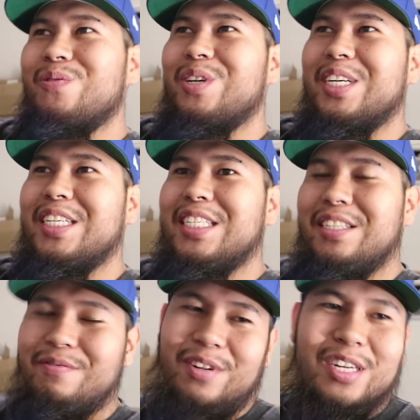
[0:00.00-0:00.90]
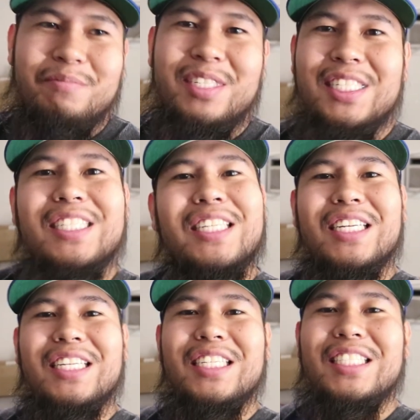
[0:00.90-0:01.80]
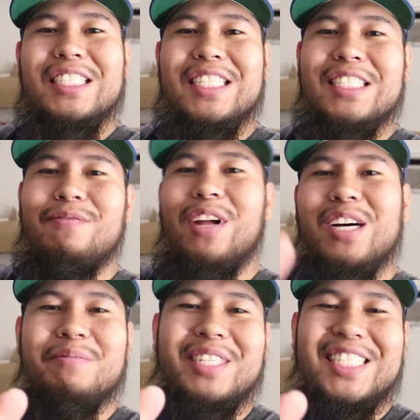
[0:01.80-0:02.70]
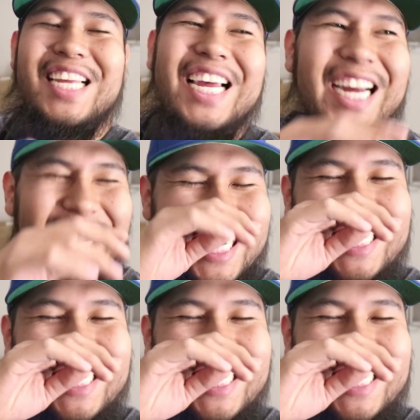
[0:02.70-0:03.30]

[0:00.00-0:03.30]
What? Vlogmas. It's Vlogmas.